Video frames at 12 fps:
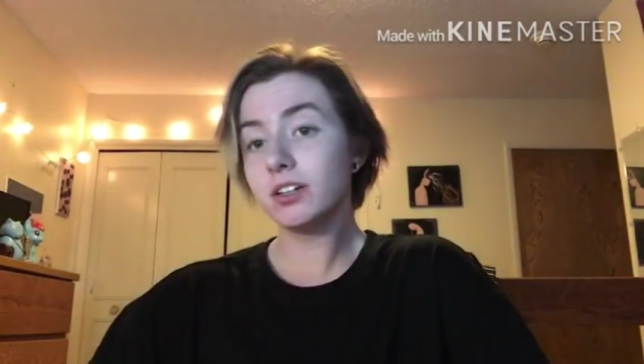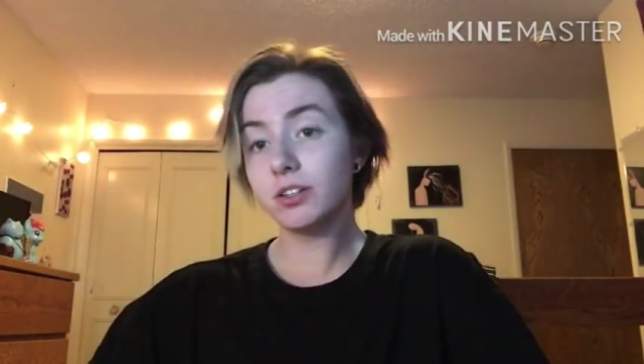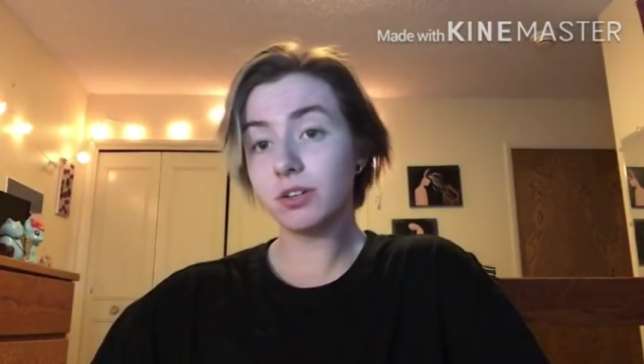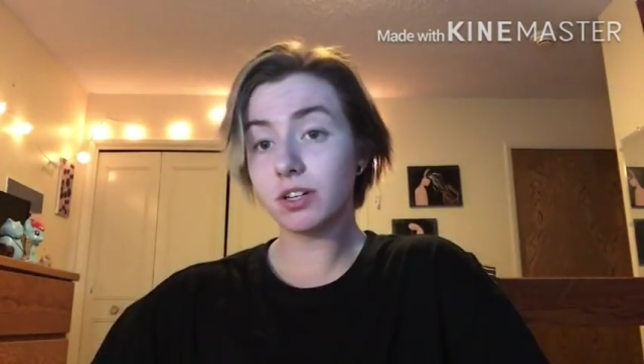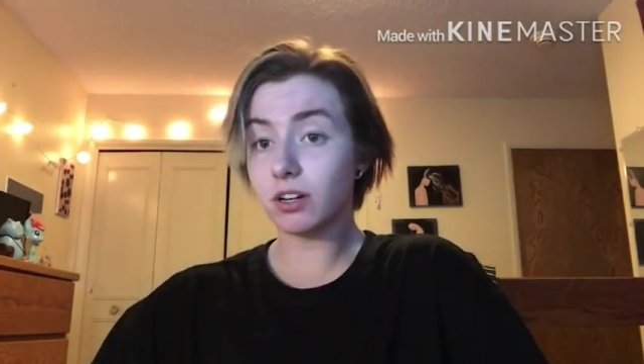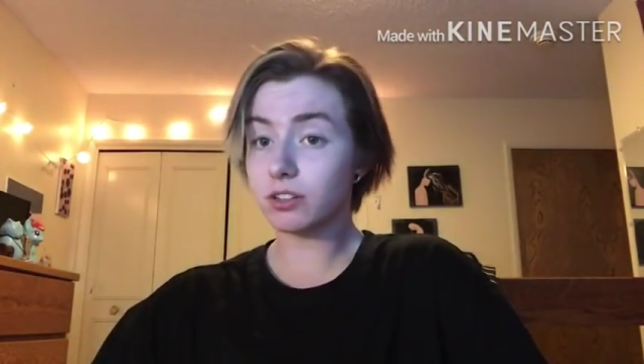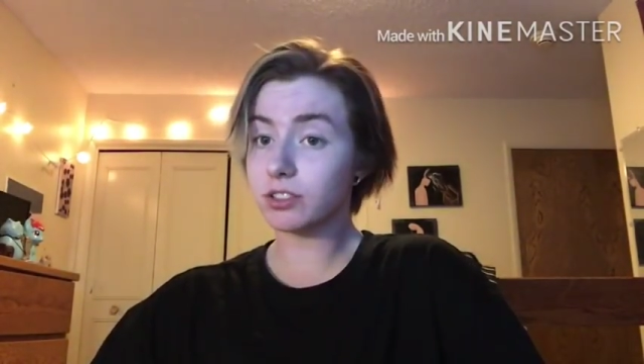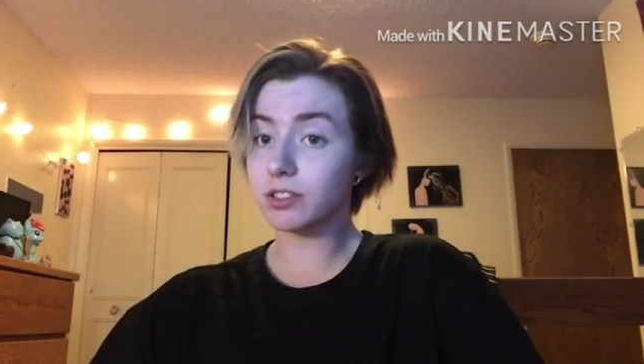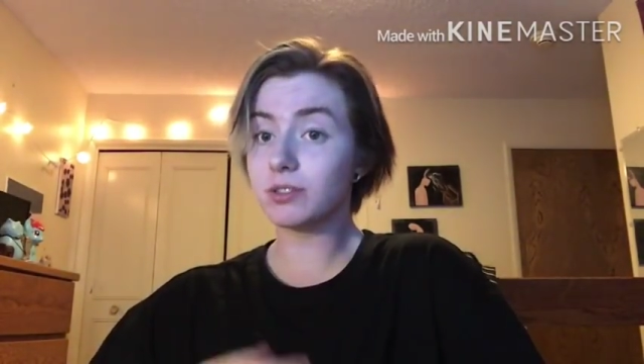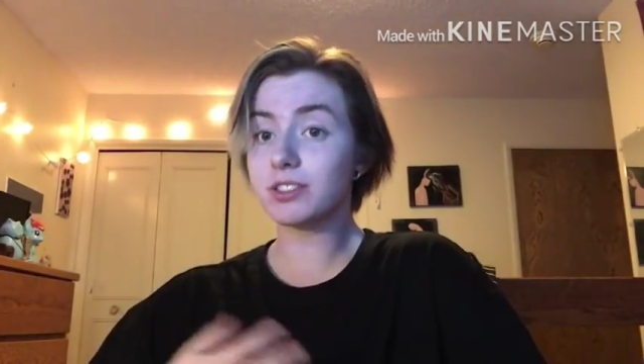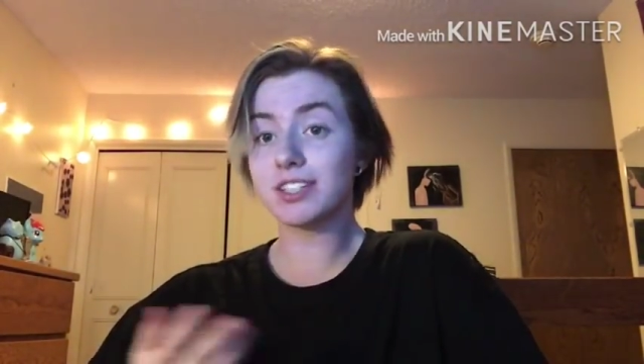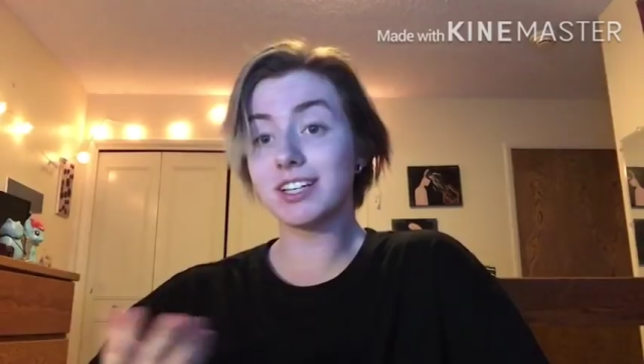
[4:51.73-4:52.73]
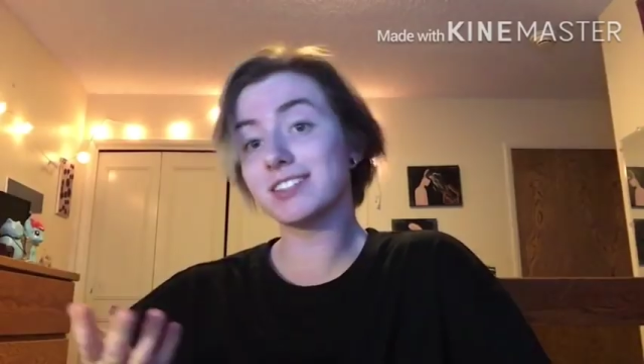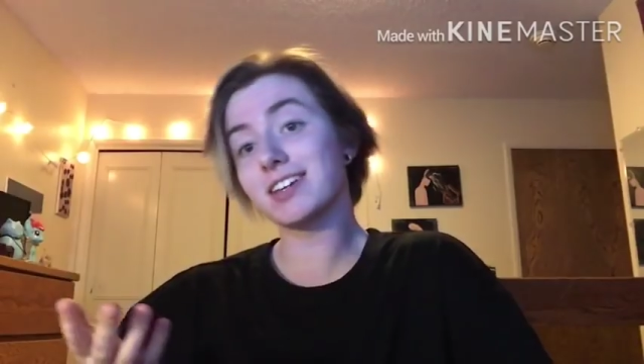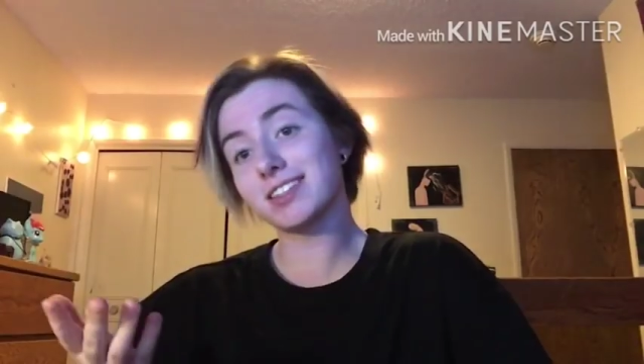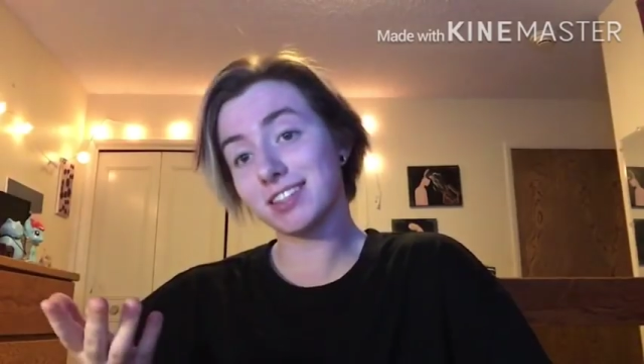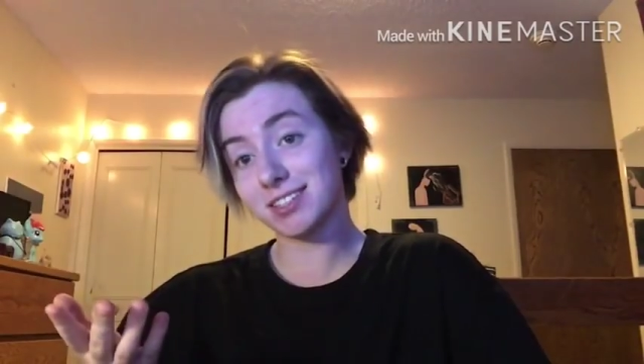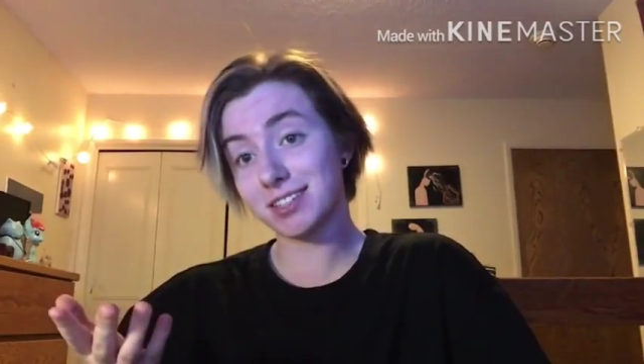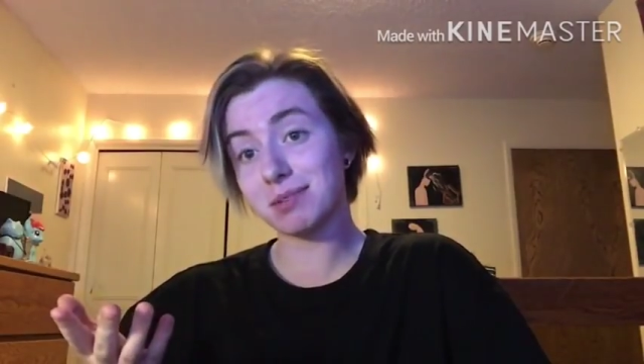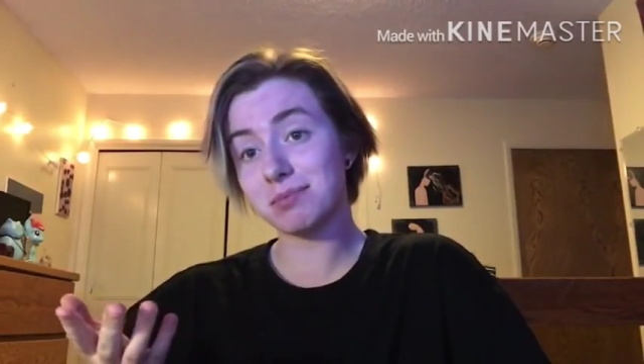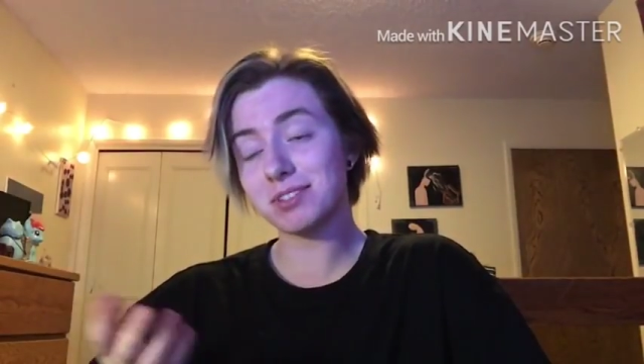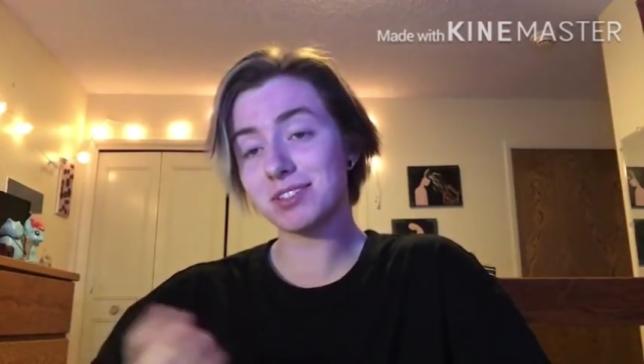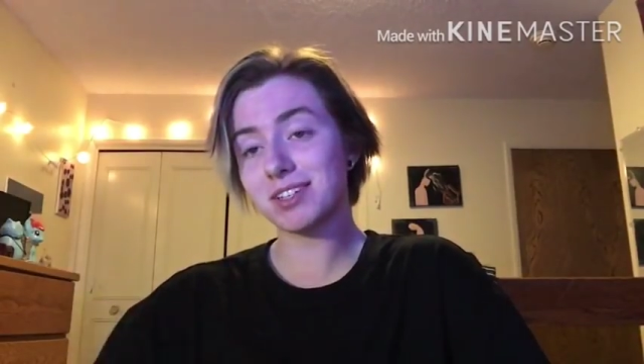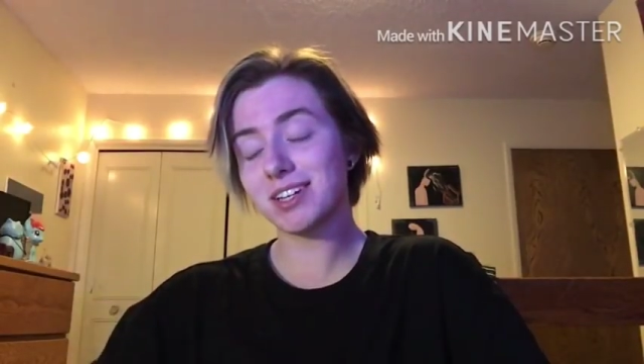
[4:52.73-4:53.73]
You can also use things like The
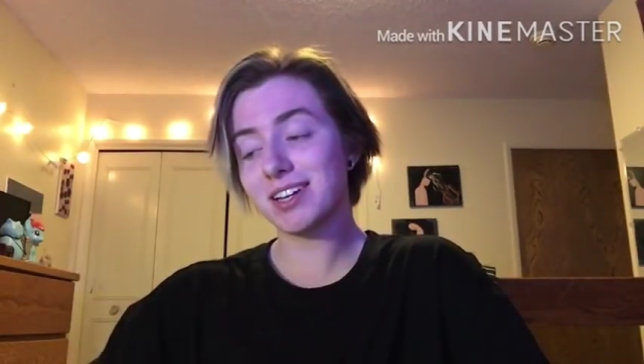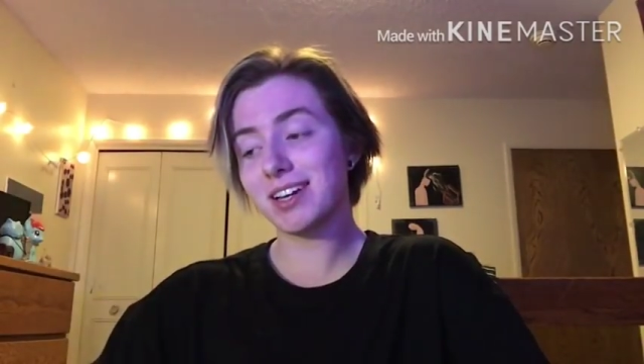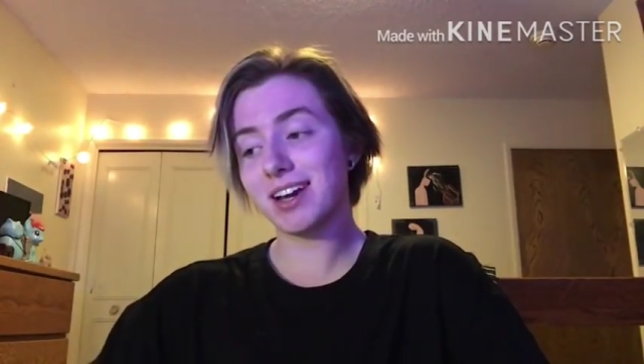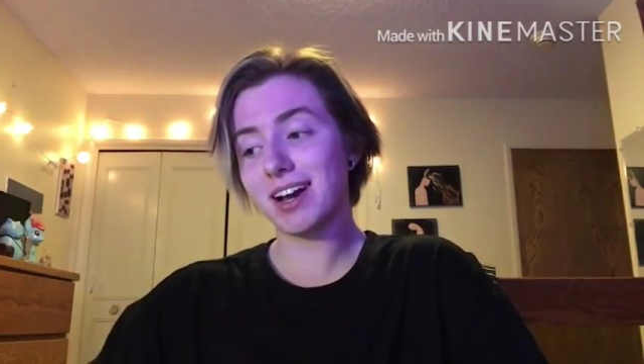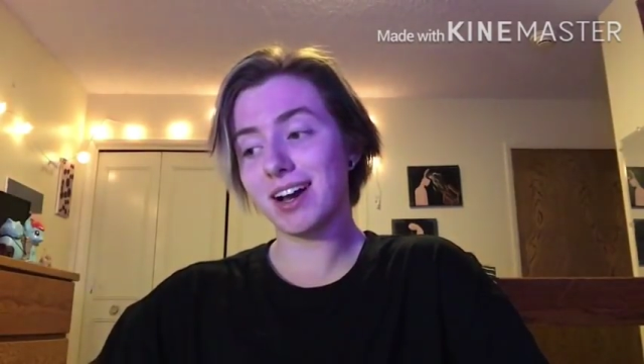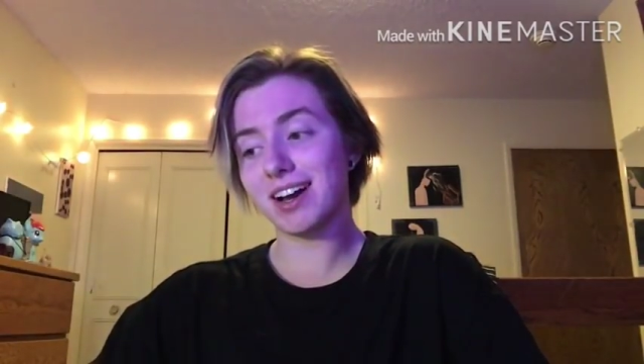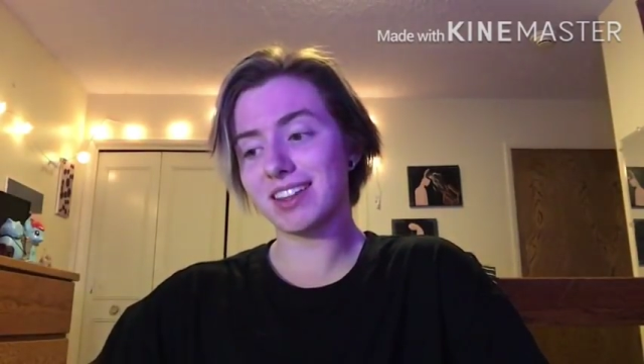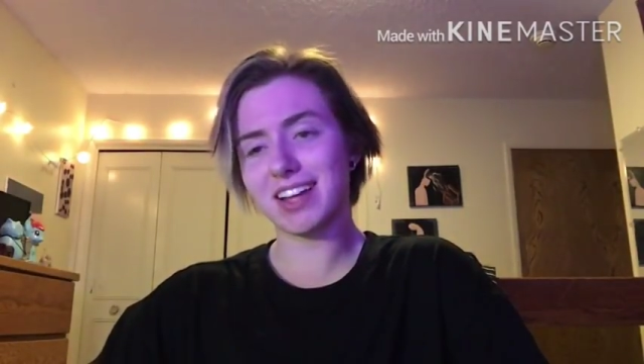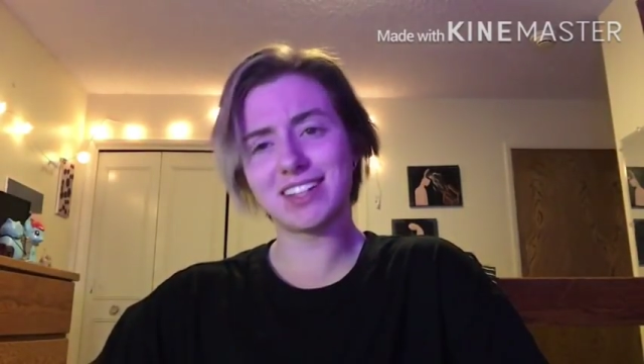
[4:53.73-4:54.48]
Sims. Uh,